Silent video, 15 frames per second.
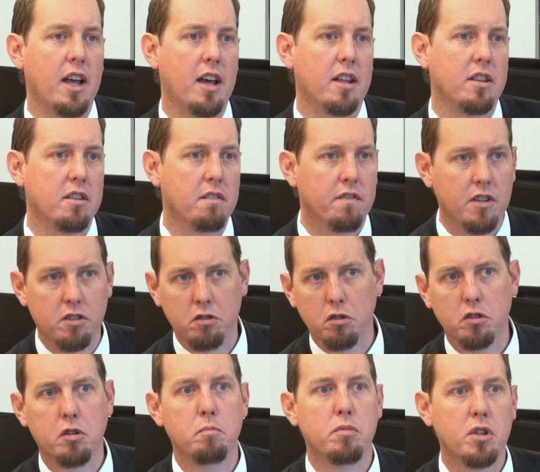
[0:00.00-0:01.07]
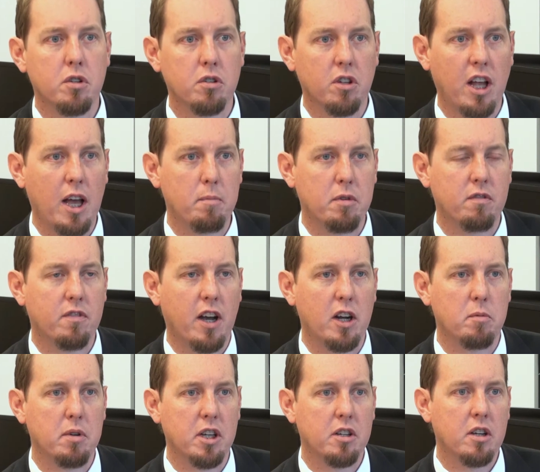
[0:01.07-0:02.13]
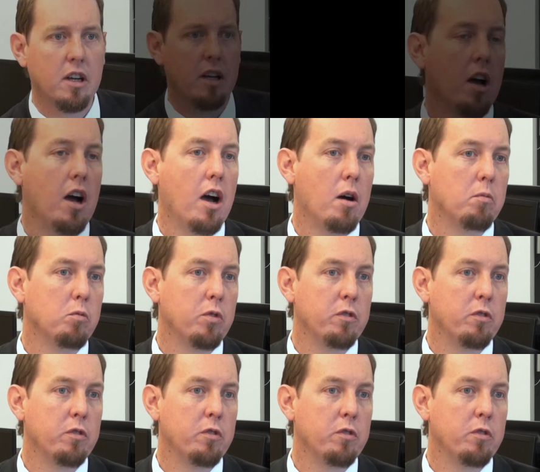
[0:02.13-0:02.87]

and the physical computer lab environment.